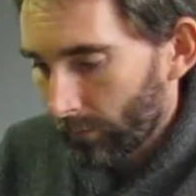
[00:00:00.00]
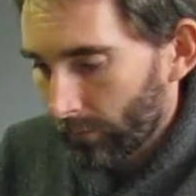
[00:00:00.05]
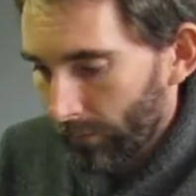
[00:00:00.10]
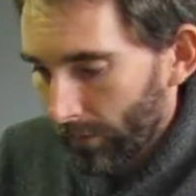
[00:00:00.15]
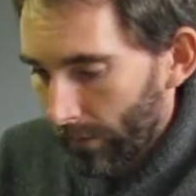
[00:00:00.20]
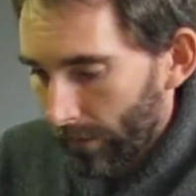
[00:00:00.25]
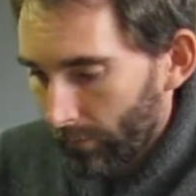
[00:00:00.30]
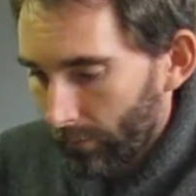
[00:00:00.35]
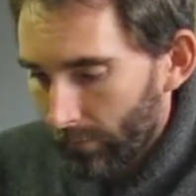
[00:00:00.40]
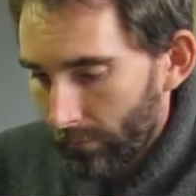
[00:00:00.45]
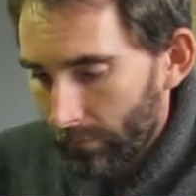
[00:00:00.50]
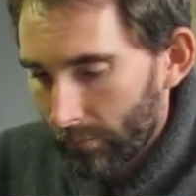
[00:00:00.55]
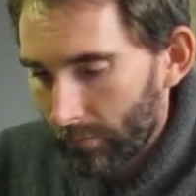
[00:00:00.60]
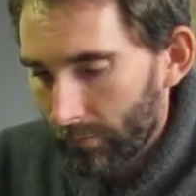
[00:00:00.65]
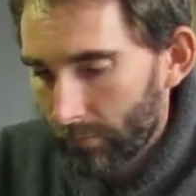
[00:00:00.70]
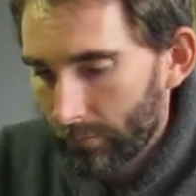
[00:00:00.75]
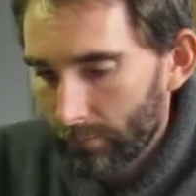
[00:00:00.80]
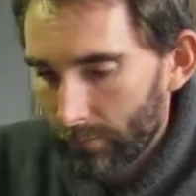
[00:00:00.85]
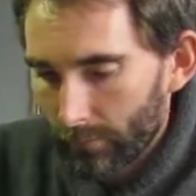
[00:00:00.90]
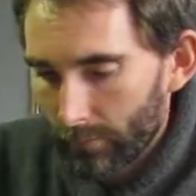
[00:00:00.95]
will tap
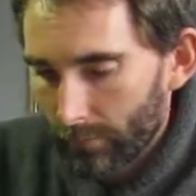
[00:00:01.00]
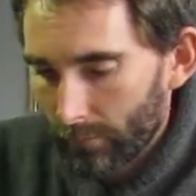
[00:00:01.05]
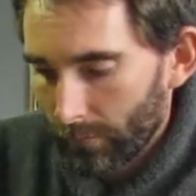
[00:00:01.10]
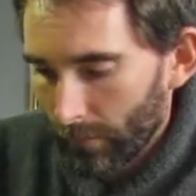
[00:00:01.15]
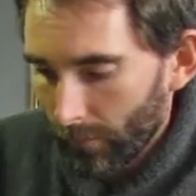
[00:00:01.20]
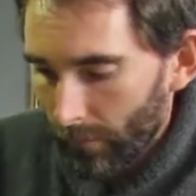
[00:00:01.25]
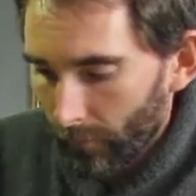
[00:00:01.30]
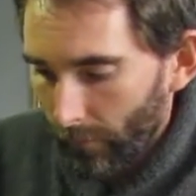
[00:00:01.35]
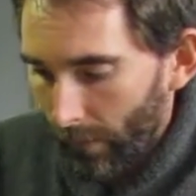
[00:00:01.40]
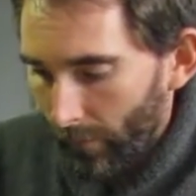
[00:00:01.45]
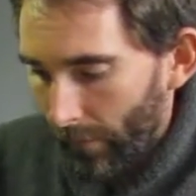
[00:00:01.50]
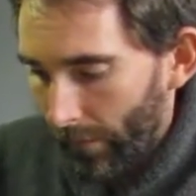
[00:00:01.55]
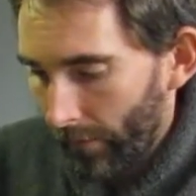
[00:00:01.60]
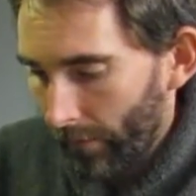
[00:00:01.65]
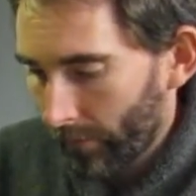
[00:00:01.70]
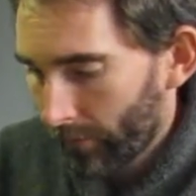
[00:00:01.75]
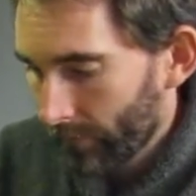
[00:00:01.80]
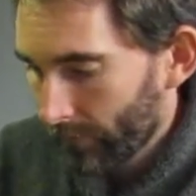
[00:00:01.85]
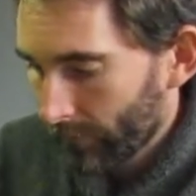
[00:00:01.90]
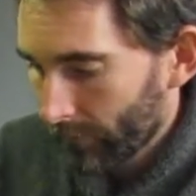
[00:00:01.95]
all my
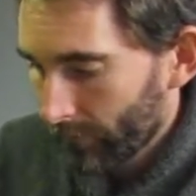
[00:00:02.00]
mana